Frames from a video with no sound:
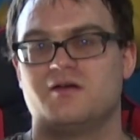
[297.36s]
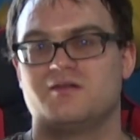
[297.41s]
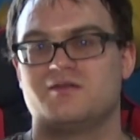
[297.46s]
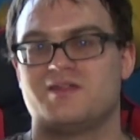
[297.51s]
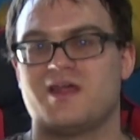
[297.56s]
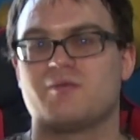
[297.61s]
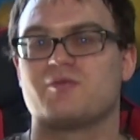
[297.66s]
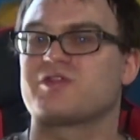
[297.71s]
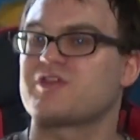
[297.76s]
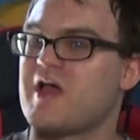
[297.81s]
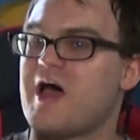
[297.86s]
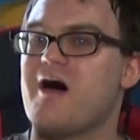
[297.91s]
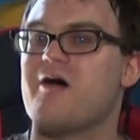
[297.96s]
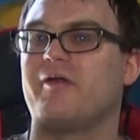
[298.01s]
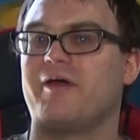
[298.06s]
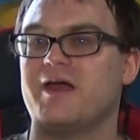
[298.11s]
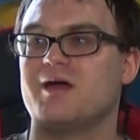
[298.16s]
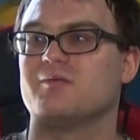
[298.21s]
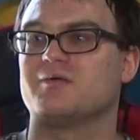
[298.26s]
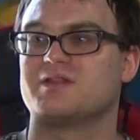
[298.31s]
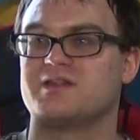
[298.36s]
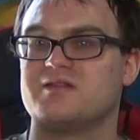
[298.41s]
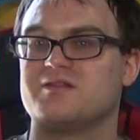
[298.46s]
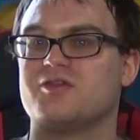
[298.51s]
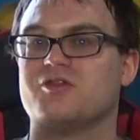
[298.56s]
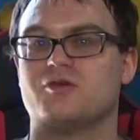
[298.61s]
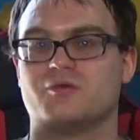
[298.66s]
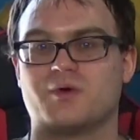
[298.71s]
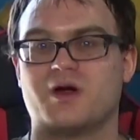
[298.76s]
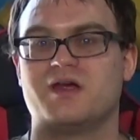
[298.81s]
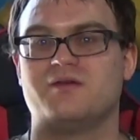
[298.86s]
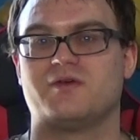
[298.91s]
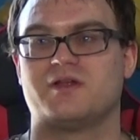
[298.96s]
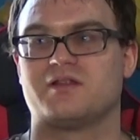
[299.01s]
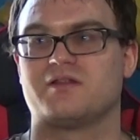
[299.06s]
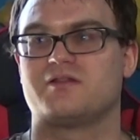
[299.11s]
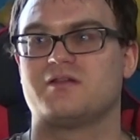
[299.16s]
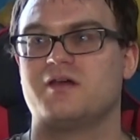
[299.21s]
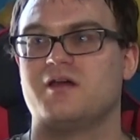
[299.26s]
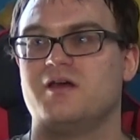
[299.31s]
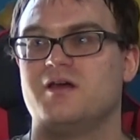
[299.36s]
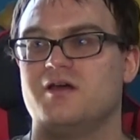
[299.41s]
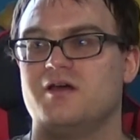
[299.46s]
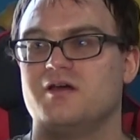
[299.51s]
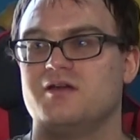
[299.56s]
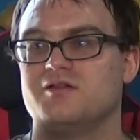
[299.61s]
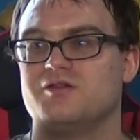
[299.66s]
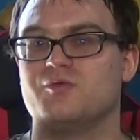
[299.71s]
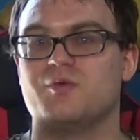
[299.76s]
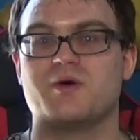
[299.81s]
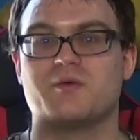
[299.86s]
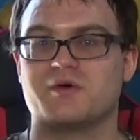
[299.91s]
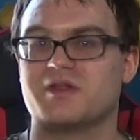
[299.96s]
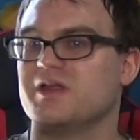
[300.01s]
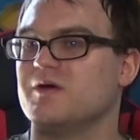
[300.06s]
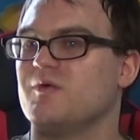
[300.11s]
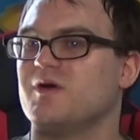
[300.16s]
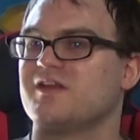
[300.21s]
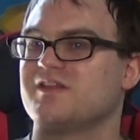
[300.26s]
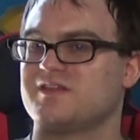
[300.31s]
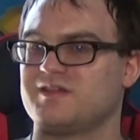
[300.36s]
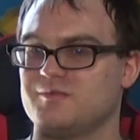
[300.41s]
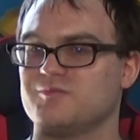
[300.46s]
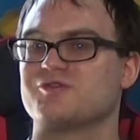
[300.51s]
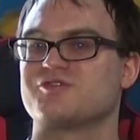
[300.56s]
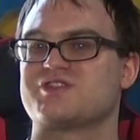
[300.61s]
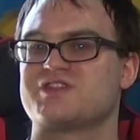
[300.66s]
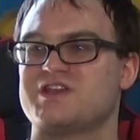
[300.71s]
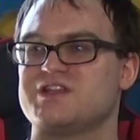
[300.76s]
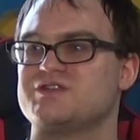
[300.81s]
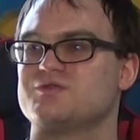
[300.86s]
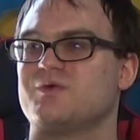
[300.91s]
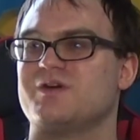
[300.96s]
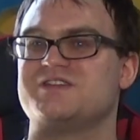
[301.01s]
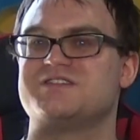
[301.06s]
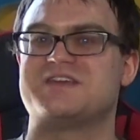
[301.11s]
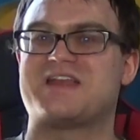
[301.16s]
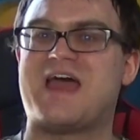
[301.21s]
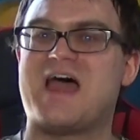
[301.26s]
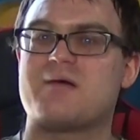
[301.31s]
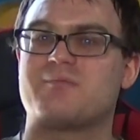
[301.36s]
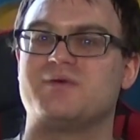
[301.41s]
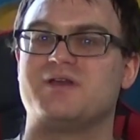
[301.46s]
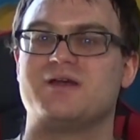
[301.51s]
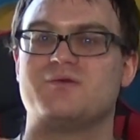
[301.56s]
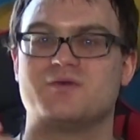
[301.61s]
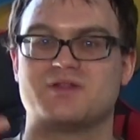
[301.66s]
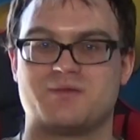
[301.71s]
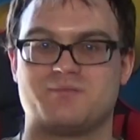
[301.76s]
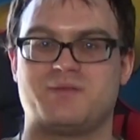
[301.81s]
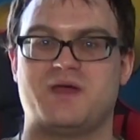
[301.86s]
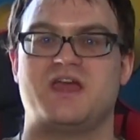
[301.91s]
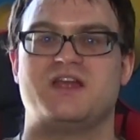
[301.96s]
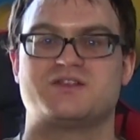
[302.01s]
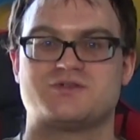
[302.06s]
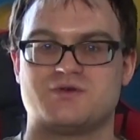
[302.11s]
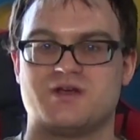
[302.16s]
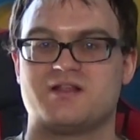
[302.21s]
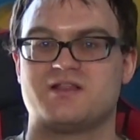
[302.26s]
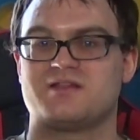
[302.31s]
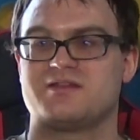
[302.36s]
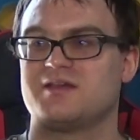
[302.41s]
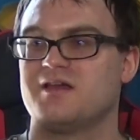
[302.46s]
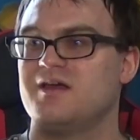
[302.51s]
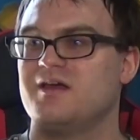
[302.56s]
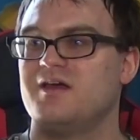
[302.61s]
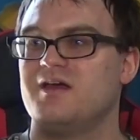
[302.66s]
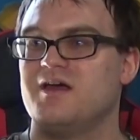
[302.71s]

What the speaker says: That was Kyle Hamilton to the Ravens. Do we really want a similar situation happening with the Patriots?